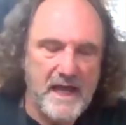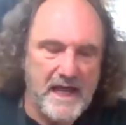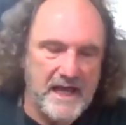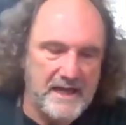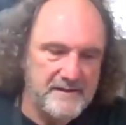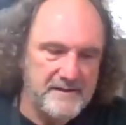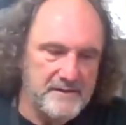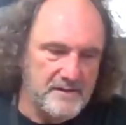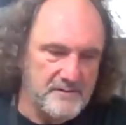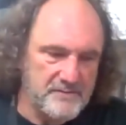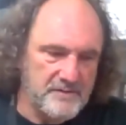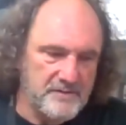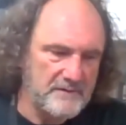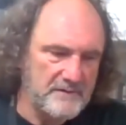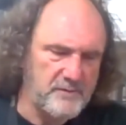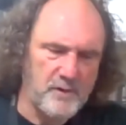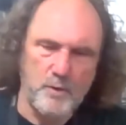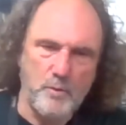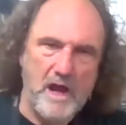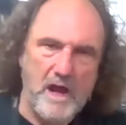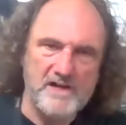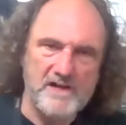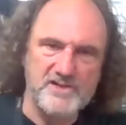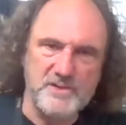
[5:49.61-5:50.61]
and
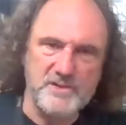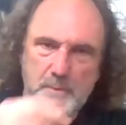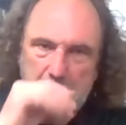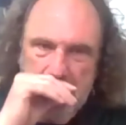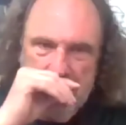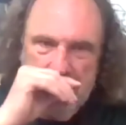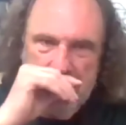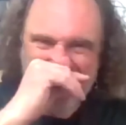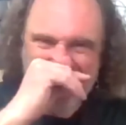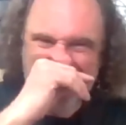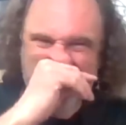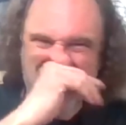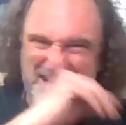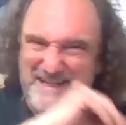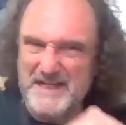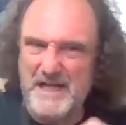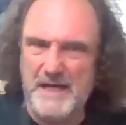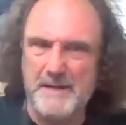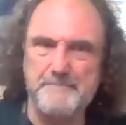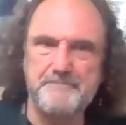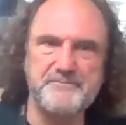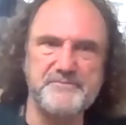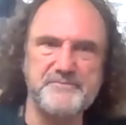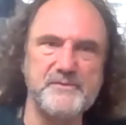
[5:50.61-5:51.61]
for washerman. And then
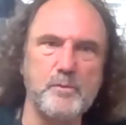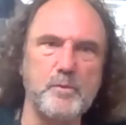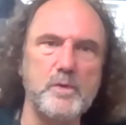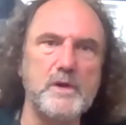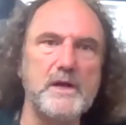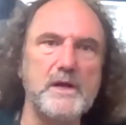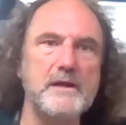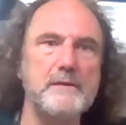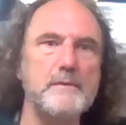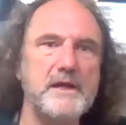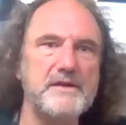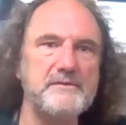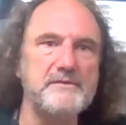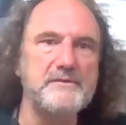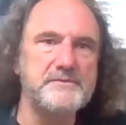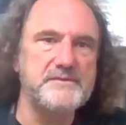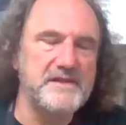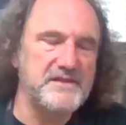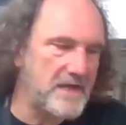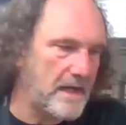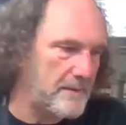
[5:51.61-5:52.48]
the